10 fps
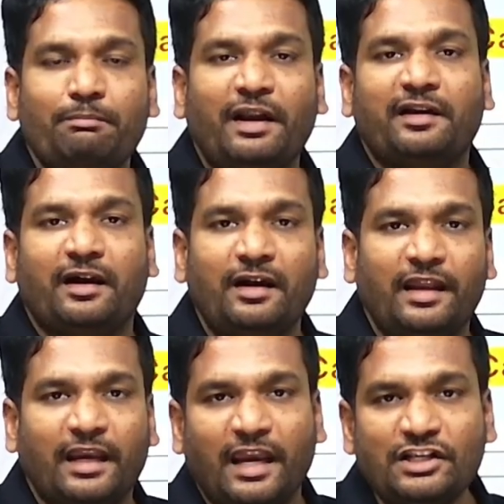may turn
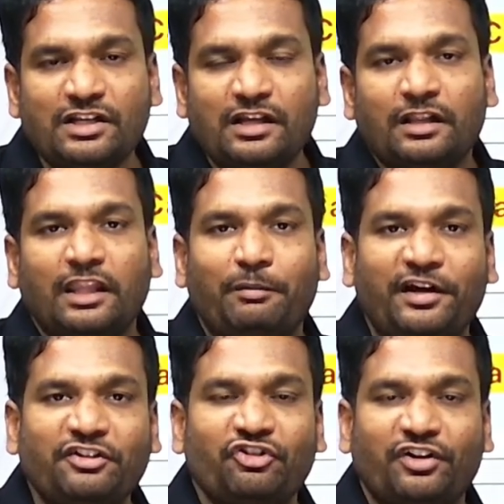against the
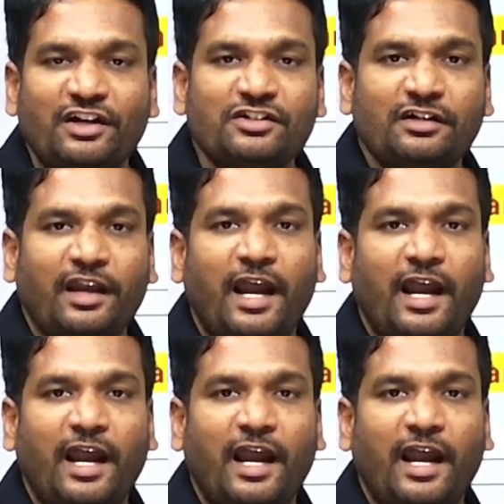British interest,